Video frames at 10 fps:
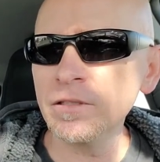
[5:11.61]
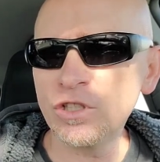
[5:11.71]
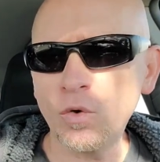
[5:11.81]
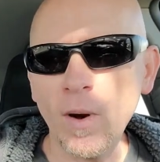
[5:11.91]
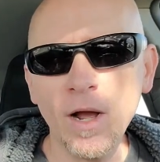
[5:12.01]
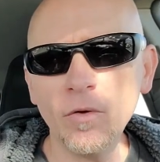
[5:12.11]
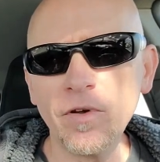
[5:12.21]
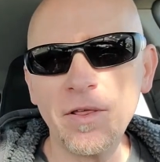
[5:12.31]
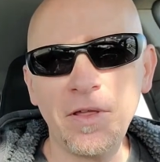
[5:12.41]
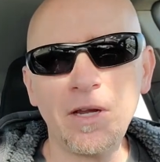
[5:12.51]
12,
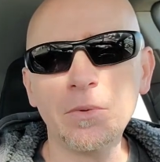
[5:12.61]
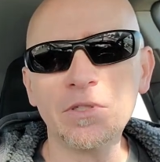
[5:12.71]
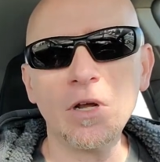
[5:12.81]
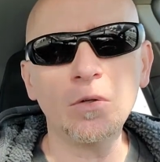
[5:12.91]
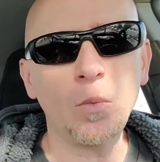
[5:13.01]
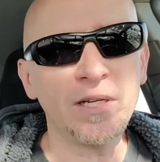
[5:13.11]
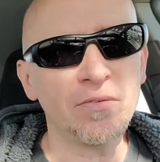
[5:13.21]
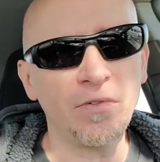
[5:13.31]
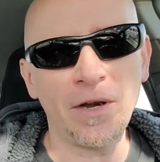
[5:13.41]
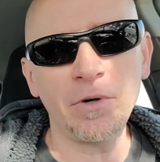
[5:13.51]
I think it was called,
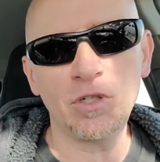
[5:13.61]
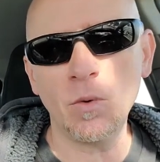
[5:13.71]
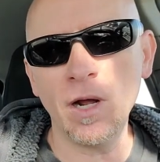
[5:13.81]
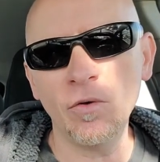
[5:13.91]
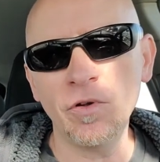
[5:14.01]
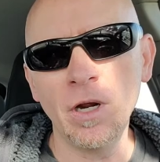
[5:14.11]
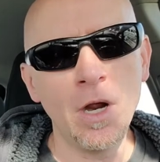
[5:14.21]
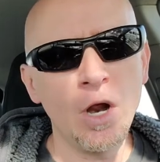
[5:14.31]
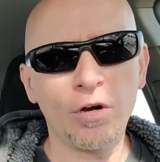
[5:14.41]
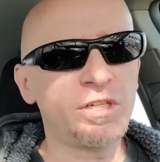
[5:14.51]
Westvleteren 12,
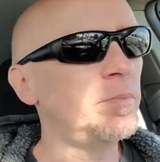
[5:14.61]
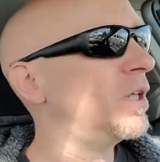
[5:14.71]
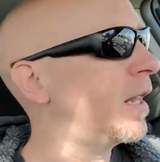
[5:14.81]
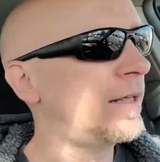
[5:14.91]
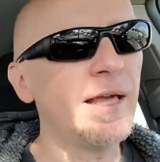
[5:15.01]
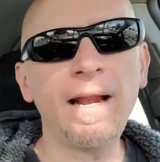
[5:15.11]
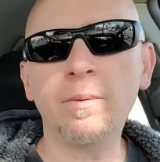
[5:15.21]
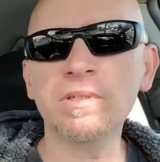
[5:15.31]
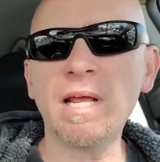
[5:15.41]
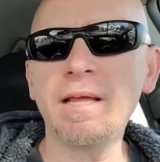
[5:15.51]
or something like that. It
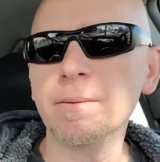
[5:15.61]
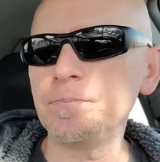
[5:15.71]
was like,